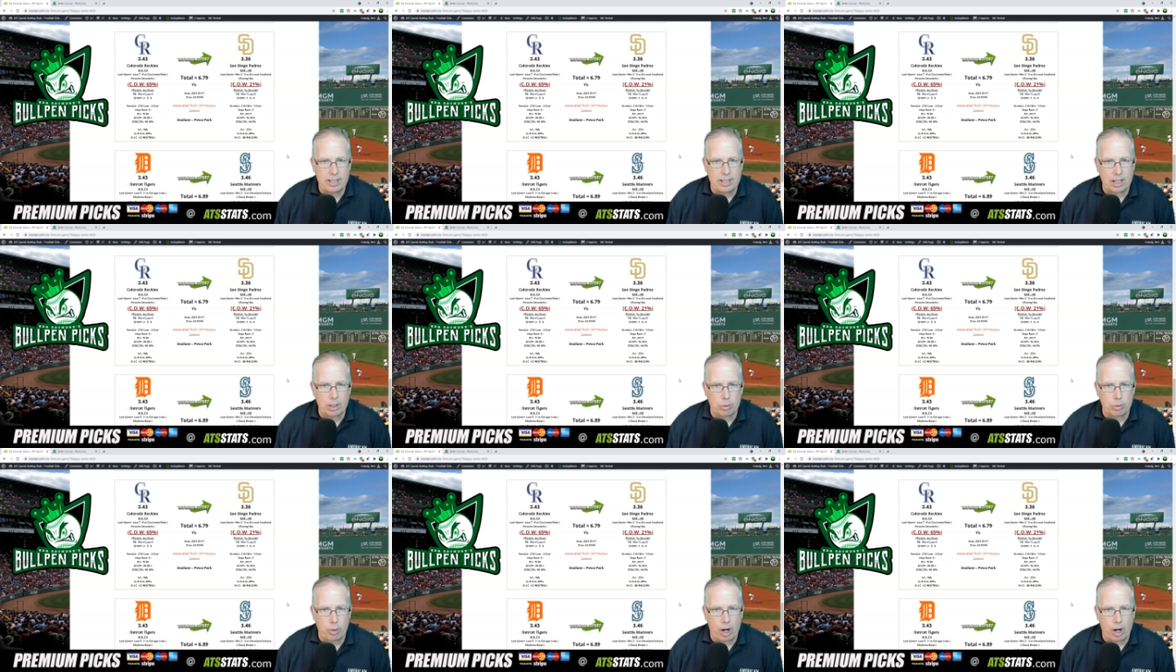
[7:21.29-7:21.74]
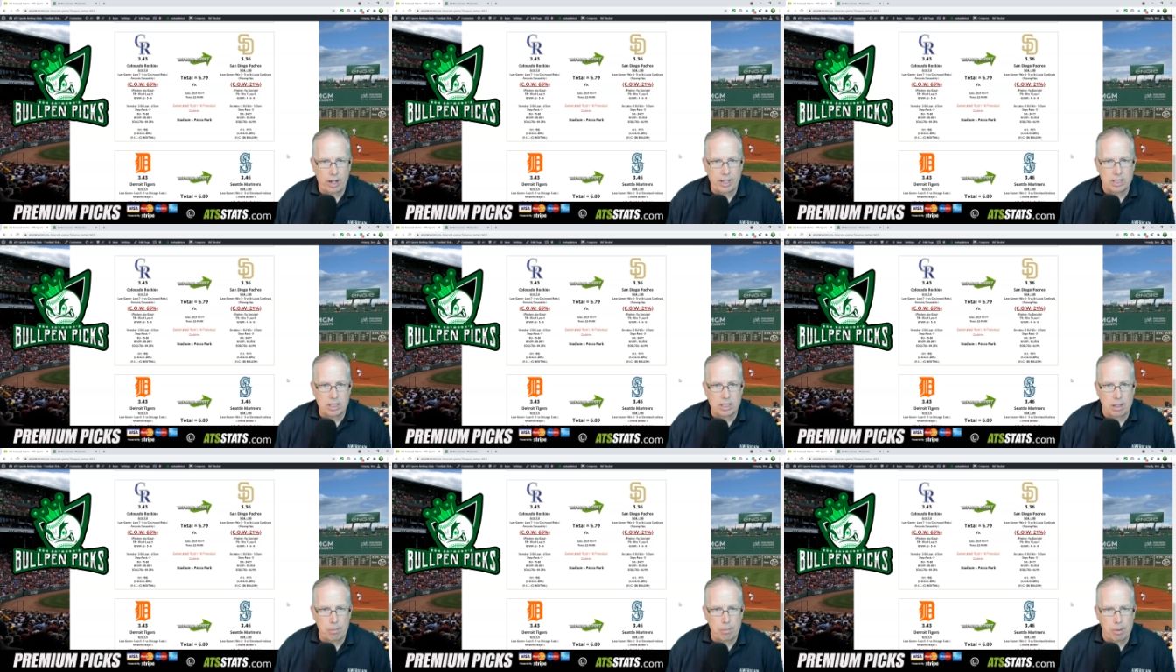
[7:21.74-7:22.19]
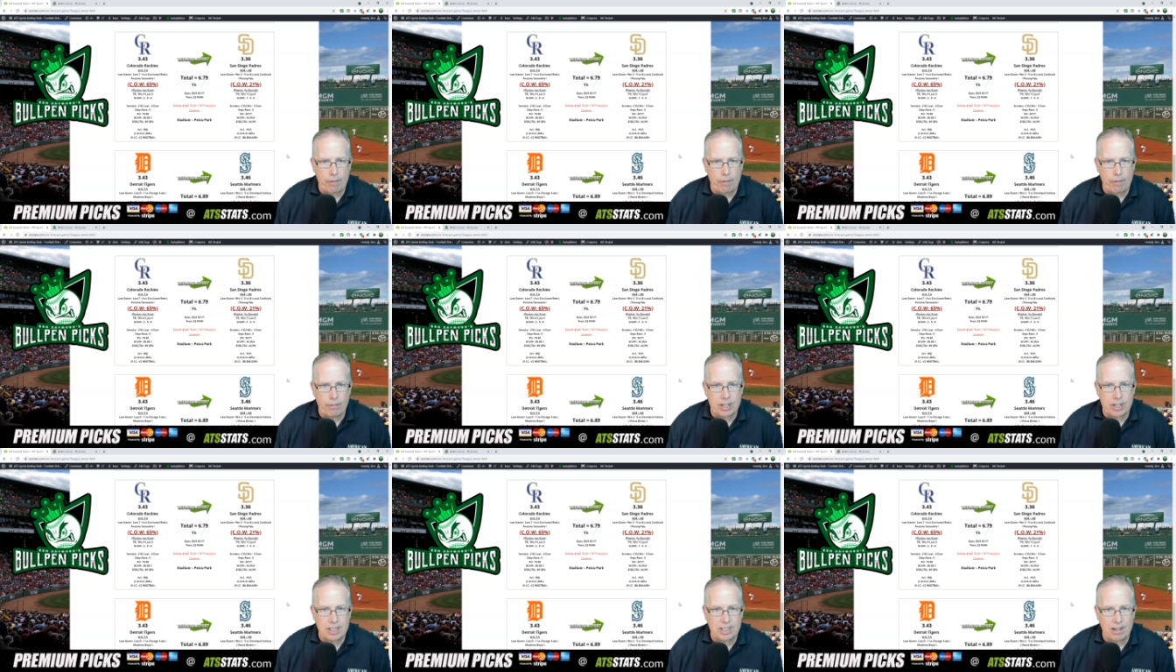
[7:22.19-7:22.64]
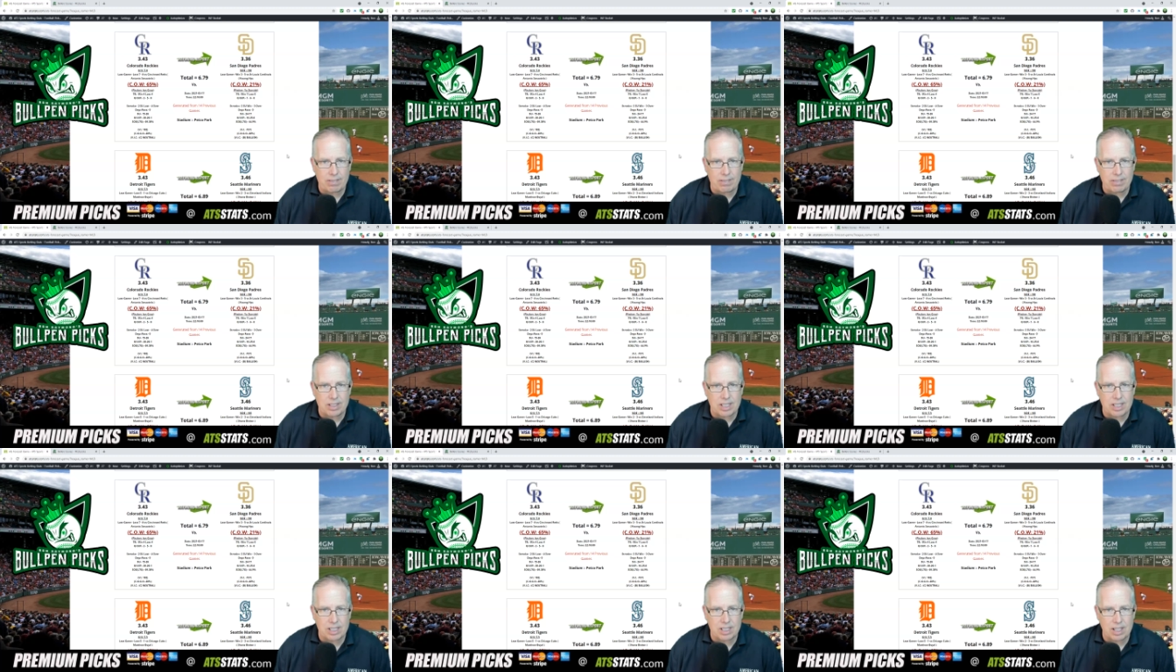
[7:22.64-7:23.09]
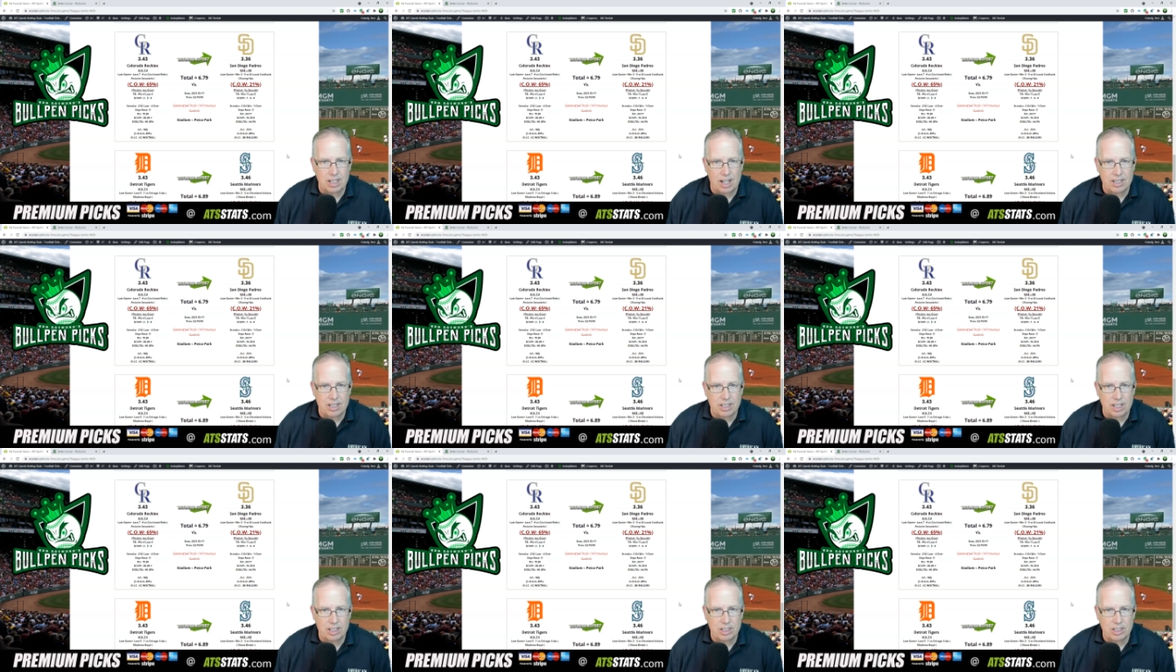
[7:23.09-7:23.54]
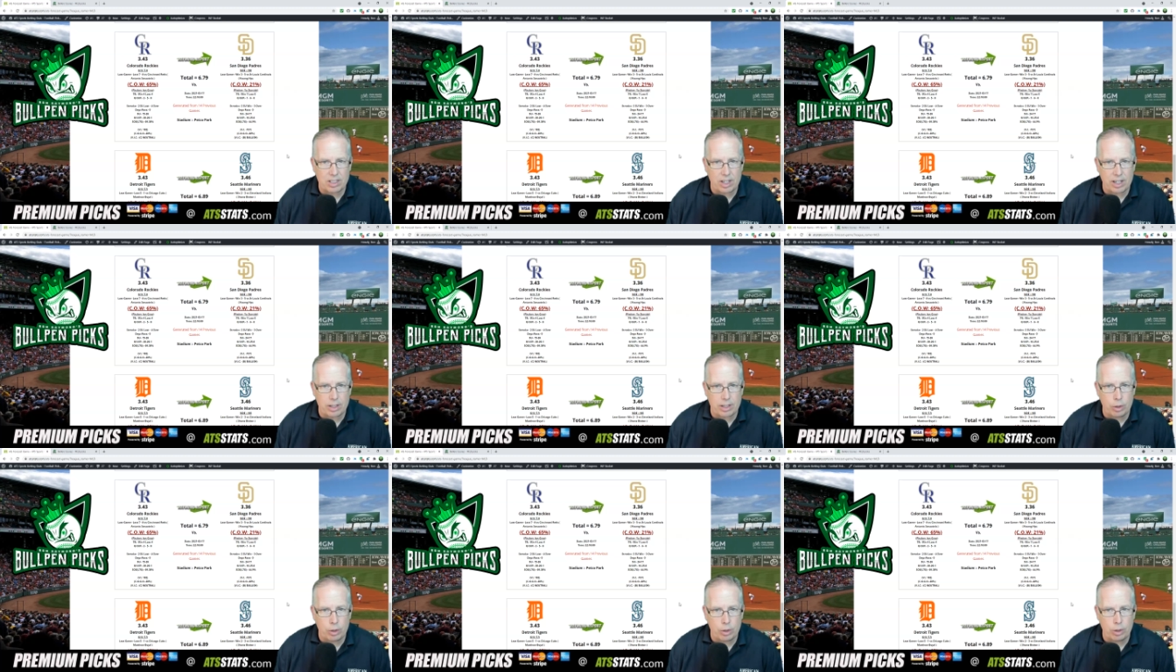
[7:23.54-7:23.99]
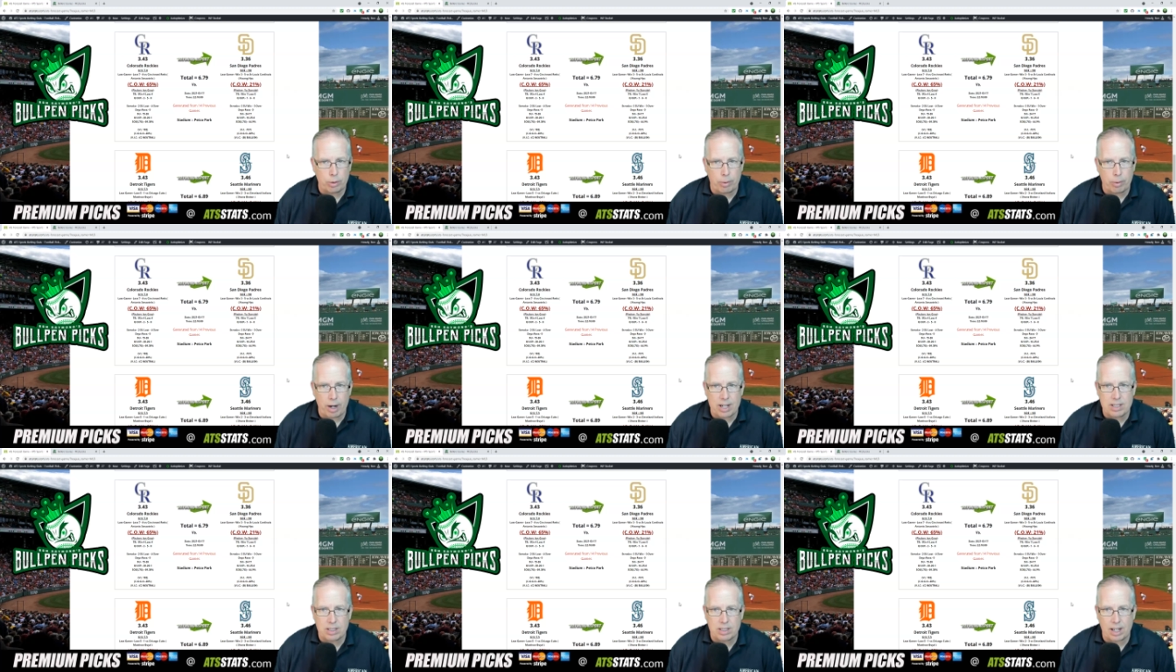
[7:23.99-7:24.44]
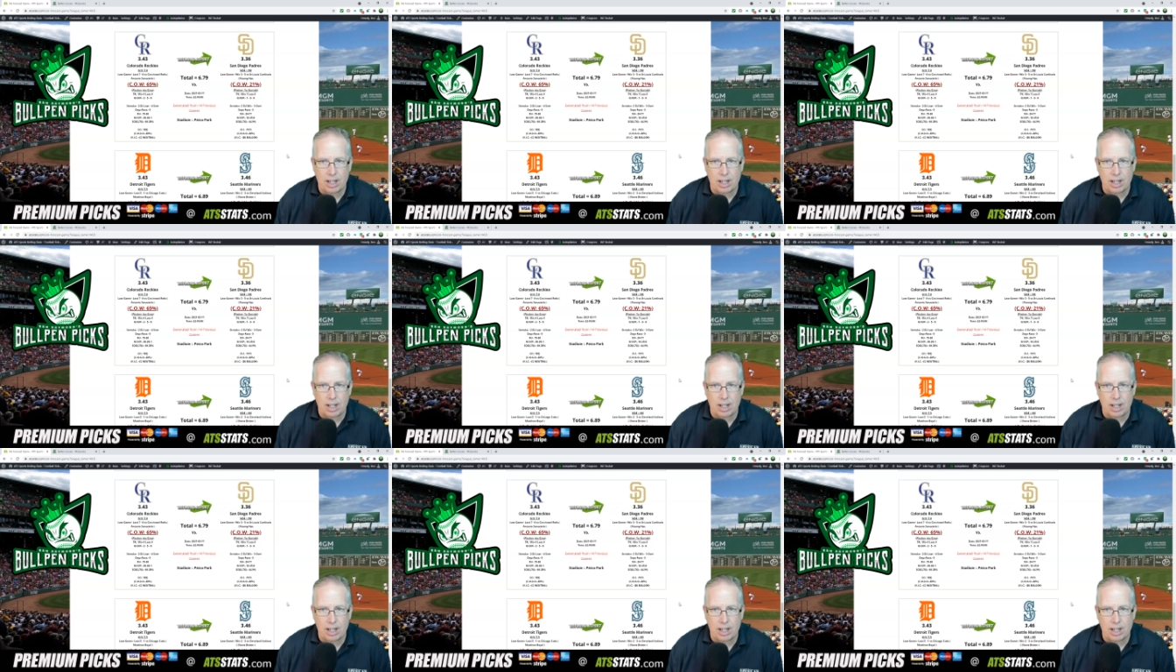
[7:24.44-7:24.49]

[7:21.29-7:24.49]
Now, the Rockies coming off a 7 6 loss yesterday to the Reds,